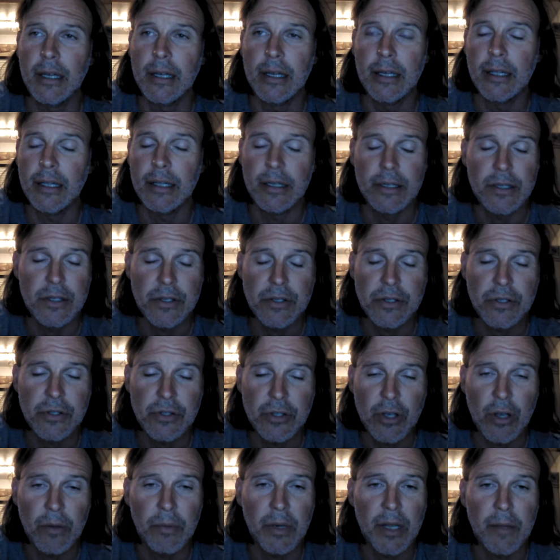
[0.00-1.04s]
is
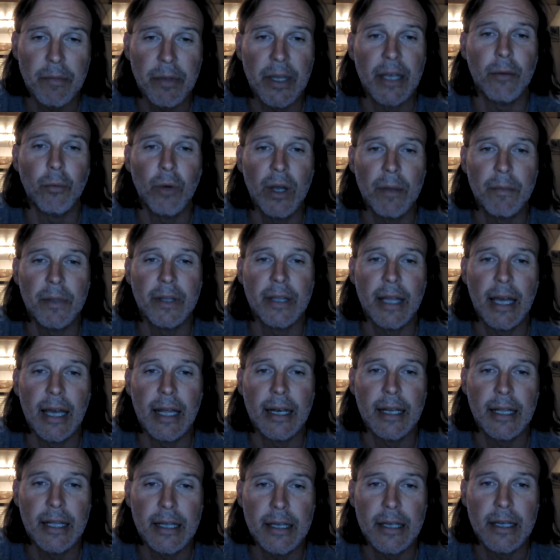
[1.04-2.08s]
so many women
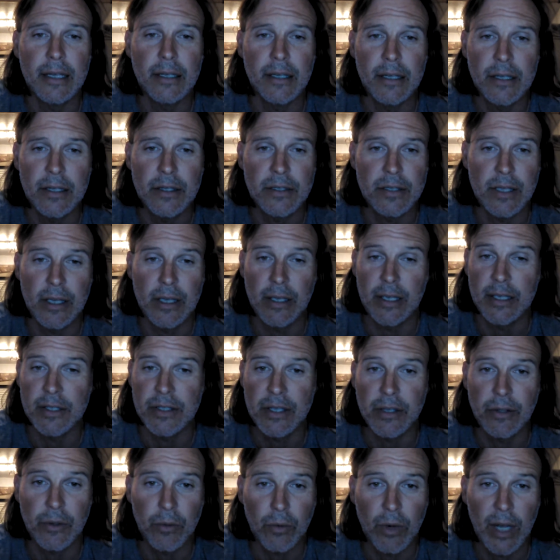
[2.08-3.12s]
that he's
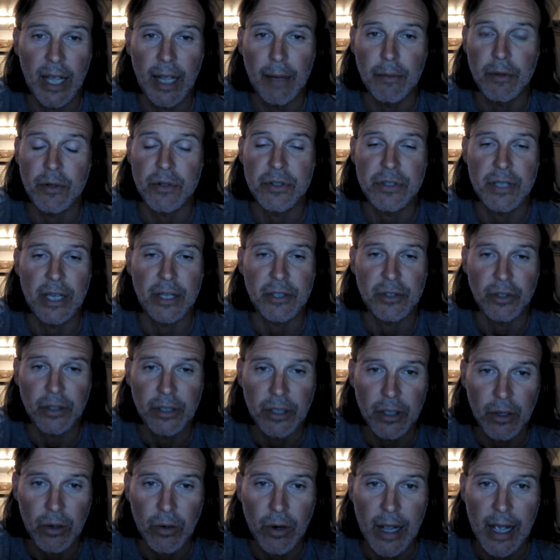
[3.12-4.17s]
either raped or sexually
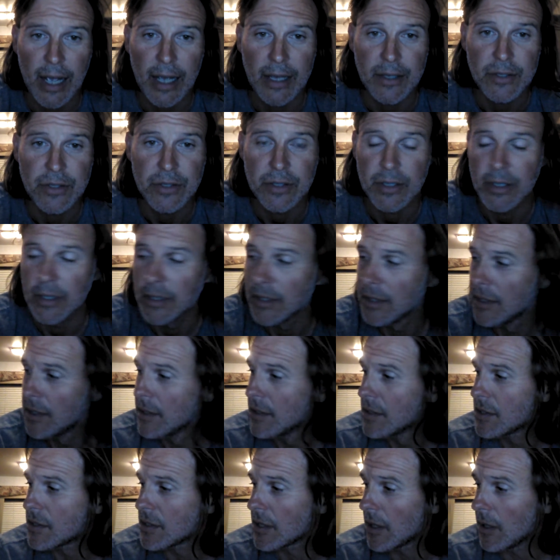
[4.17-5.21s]
harassed.
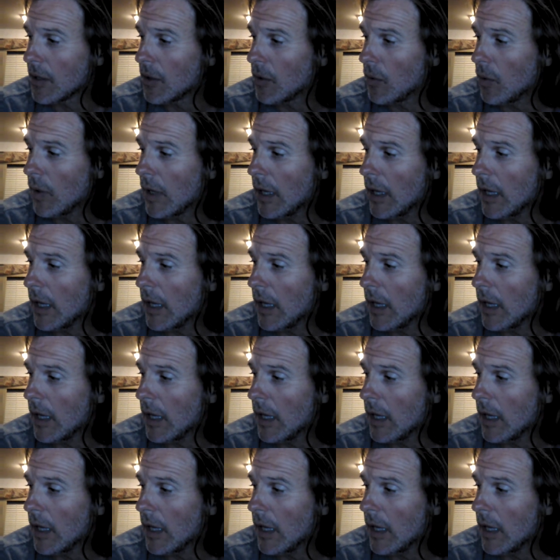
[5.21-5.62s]
So,